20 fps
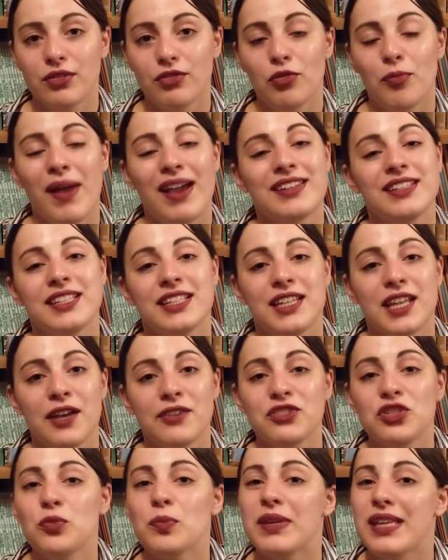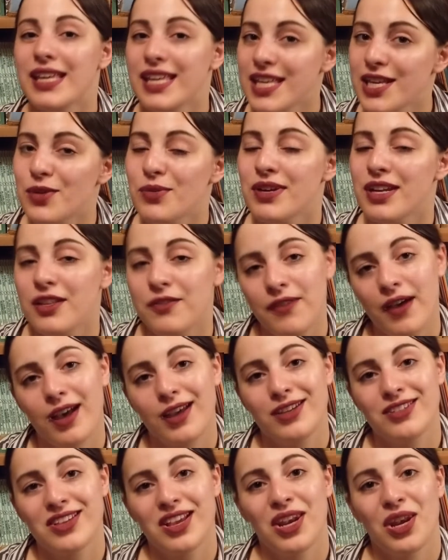romantic love should be equally valued